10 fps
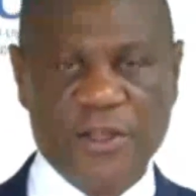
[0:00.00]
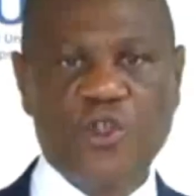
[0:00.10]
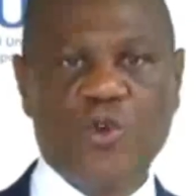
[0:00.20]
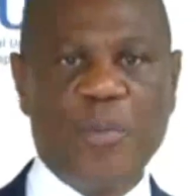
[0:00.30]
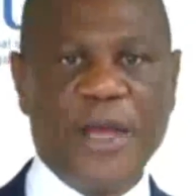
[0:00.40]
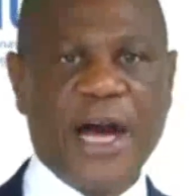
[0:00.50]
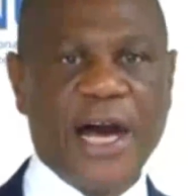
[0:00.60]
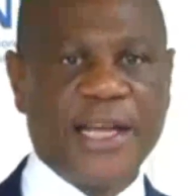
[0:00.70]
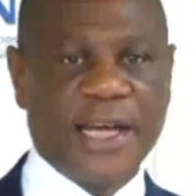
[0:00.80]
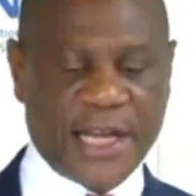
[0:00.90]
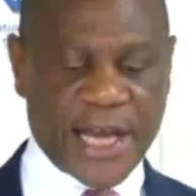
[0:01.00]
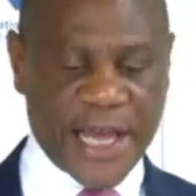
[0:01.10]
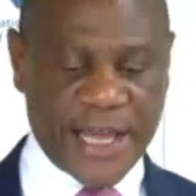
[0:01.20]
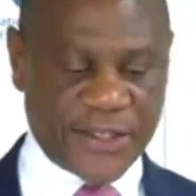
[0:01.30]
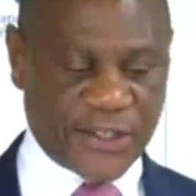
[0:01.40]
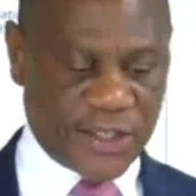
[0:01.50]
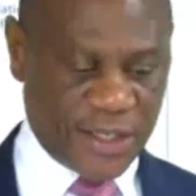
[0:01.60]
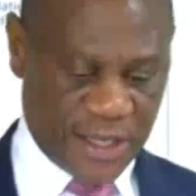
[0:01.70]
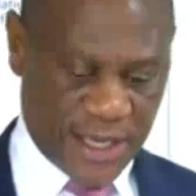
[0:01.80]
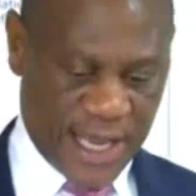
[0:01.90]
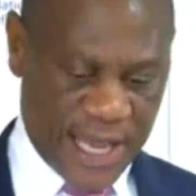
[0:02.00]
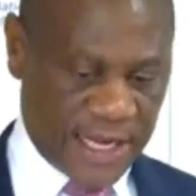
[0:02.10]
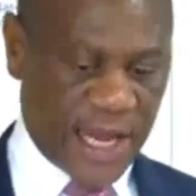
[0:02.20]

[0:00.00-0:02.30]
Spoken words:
to be analyzed and